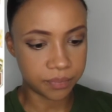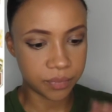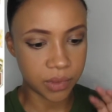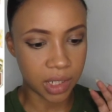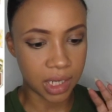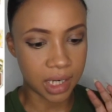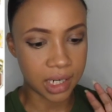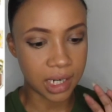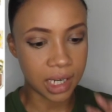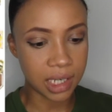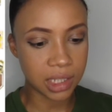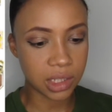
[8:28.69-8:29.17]

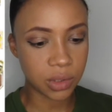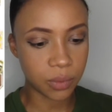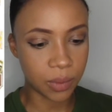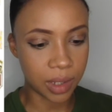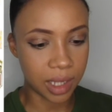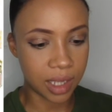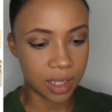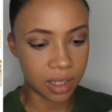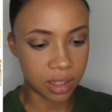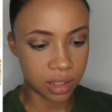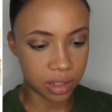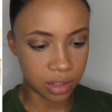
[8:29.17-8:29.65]
I like the
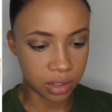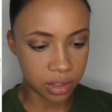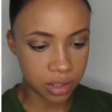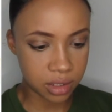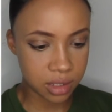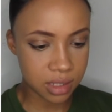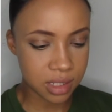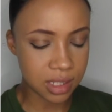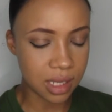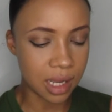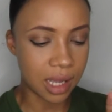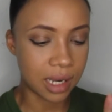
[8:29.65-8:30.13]
way it
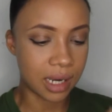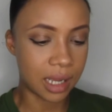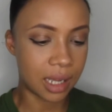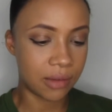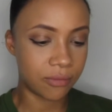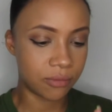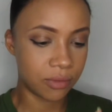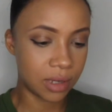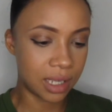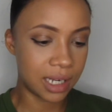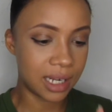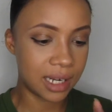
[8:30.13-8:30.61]
looks, and I
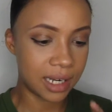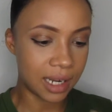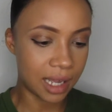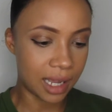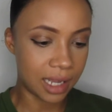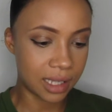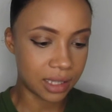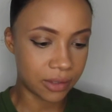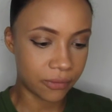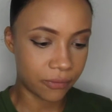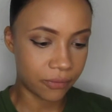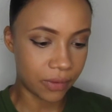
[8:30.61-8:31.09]
really
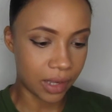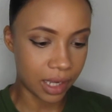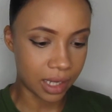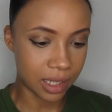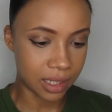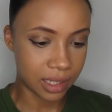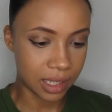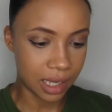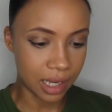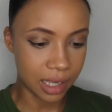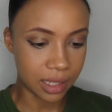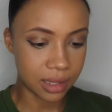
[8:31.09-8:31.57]
like the
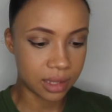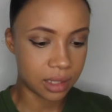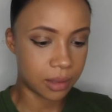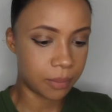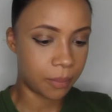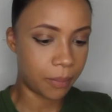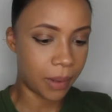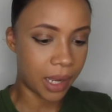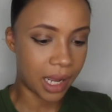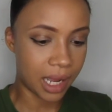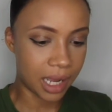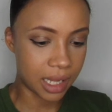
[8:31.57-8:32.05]
fact that the
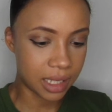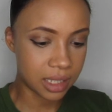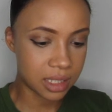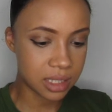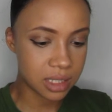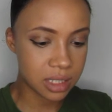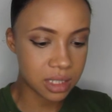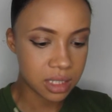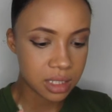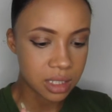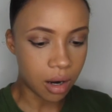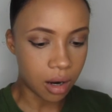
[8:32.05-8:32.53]

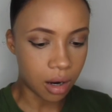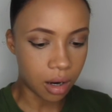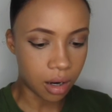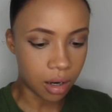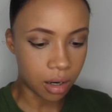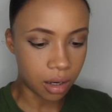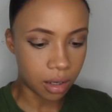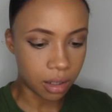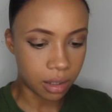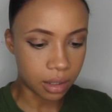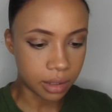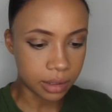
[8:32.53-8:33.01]
pans
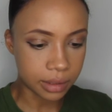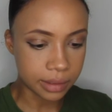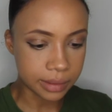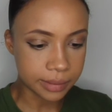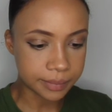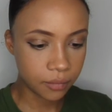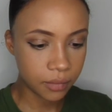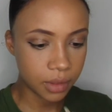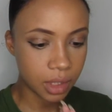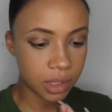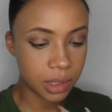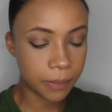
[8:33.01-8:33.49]

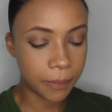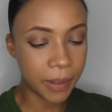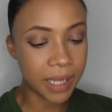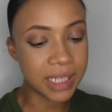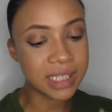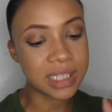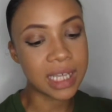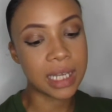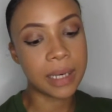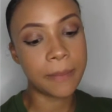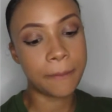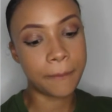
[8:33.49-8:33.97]

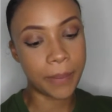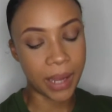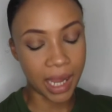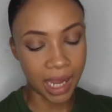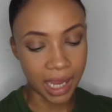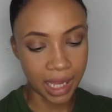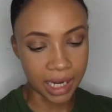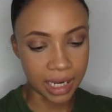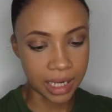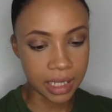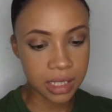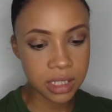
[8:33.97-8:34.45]
and the
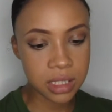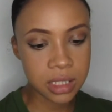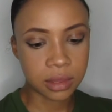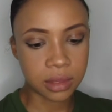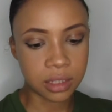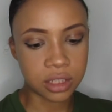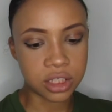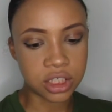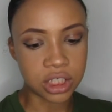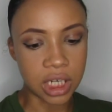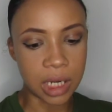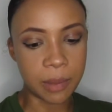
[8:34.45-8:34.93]
palettes, the
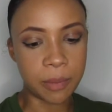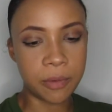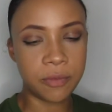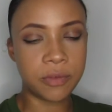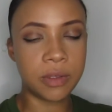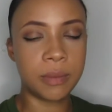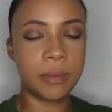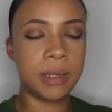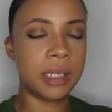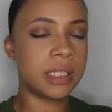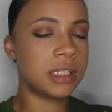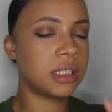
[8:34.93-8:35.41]
shape of
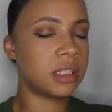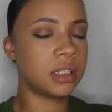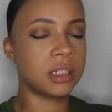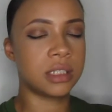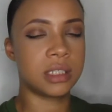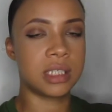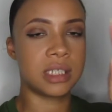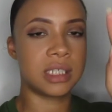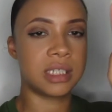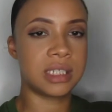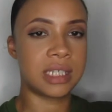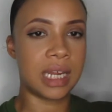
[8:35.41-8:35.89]
them isn't just
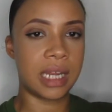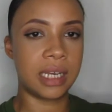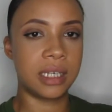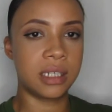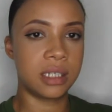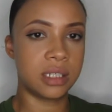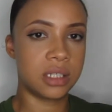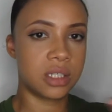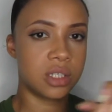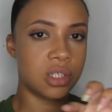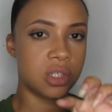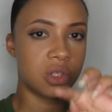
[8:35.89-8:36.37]
a
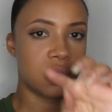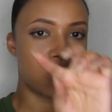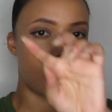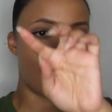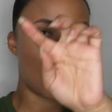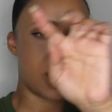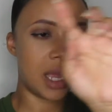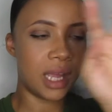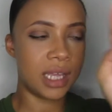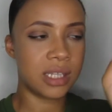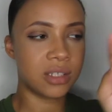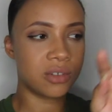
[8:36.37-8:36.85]
standard
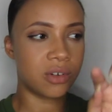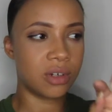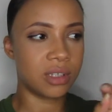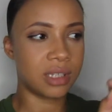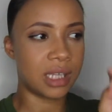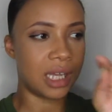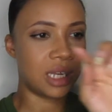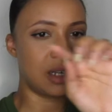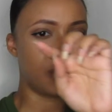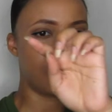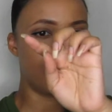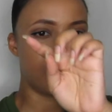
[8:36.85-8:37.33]
square. It's got
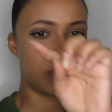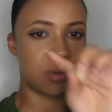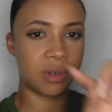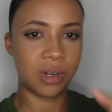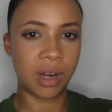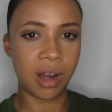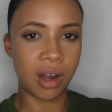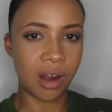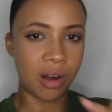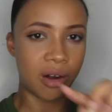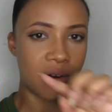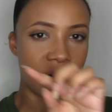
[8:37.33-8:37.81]
that little
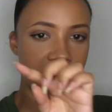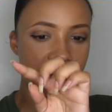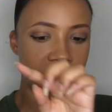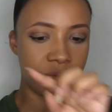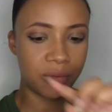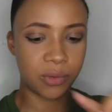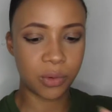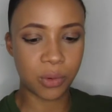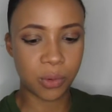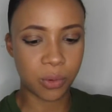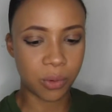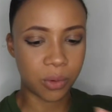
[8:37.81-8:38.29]
cut
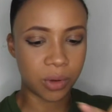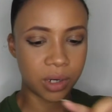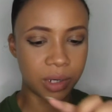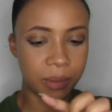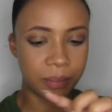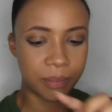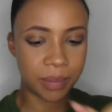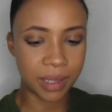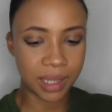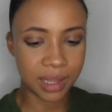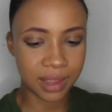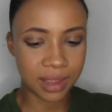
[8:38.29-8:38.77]
off corner
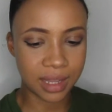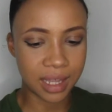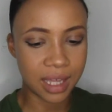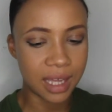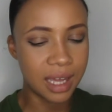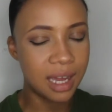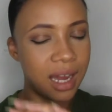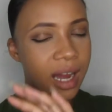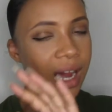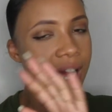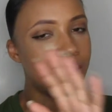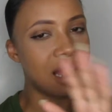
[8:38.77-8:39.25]
bit
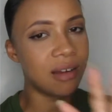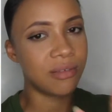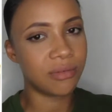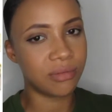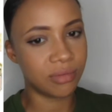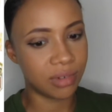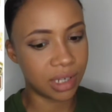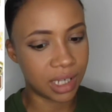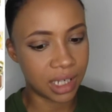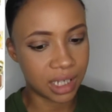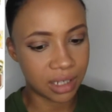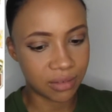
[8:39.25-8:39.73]
there. I
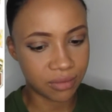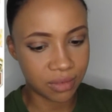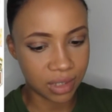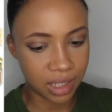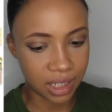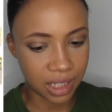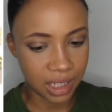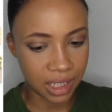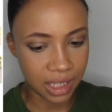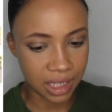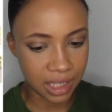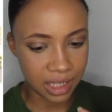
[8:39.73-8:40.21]

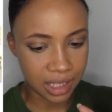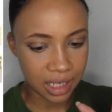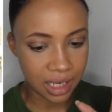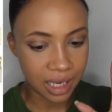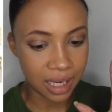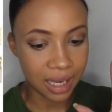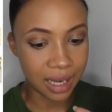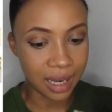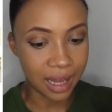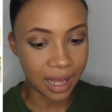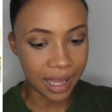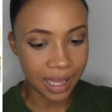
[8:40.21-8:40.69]
really
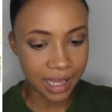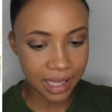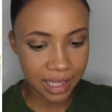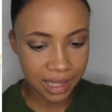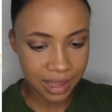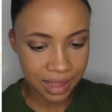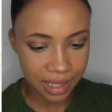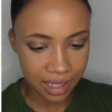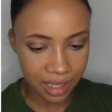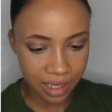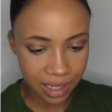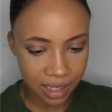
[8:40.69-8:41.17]
like
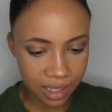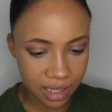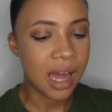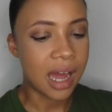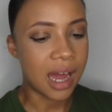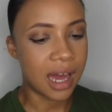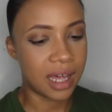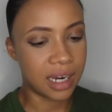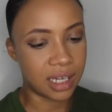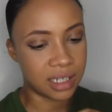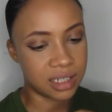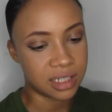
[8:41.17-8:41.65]
that,
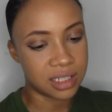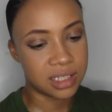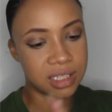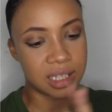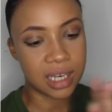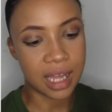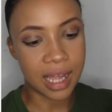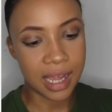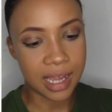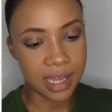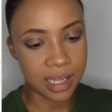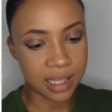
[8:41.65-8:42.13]
and I just
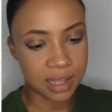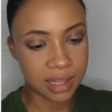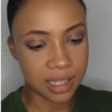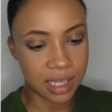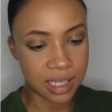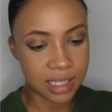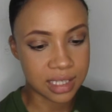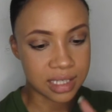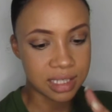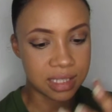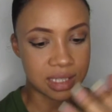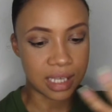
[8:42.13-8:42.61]
like the
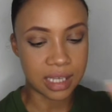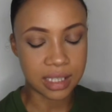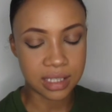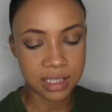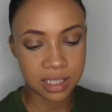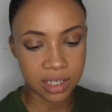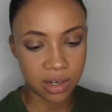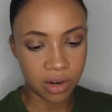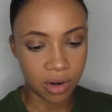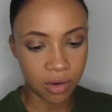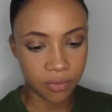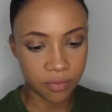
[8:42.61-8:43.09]

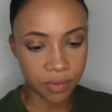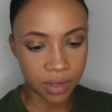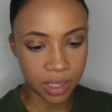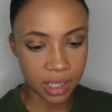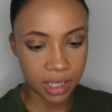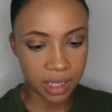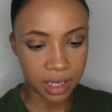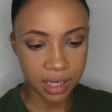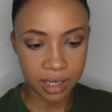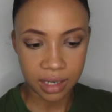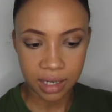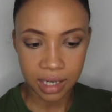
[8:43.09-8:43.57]
aesthetic of
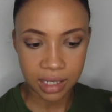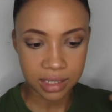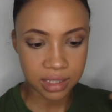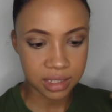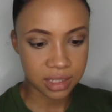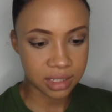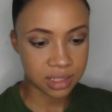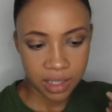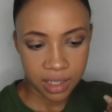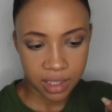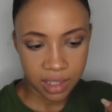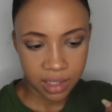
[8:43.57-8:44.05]
it. I
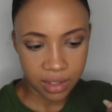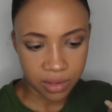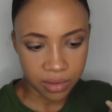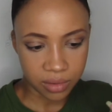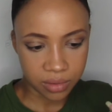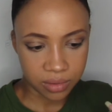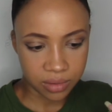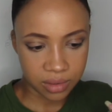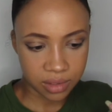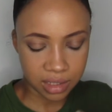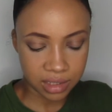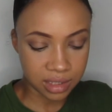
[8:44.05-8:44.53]
just
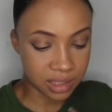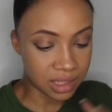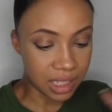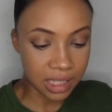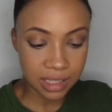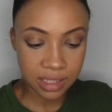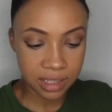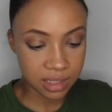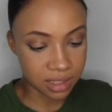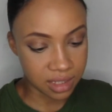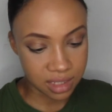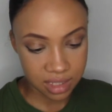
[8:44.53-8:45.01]
like
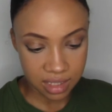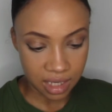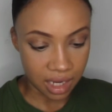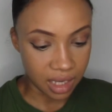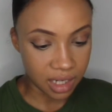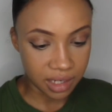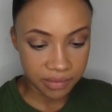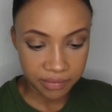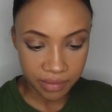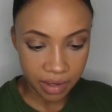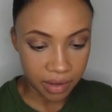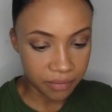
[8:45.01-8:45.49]
the design
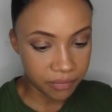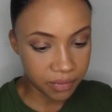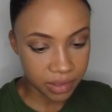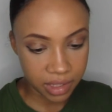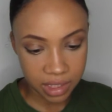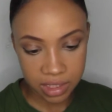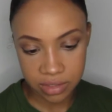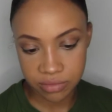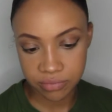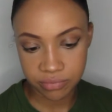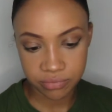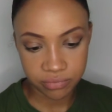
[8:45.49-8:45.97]
of it. I think
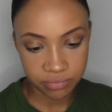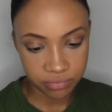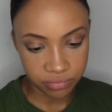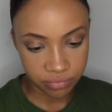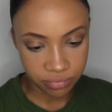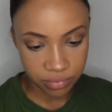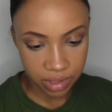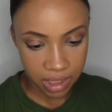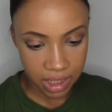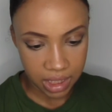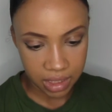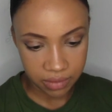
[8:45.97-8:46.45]
it's
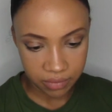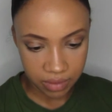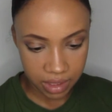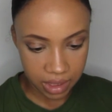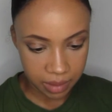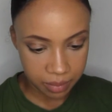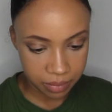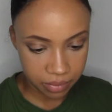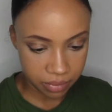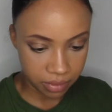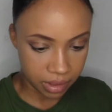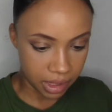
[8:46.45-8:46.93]
really
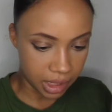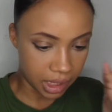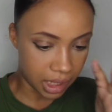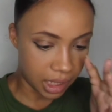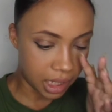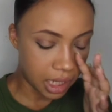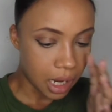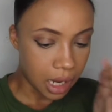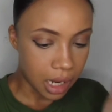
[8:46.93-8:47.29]
pretty.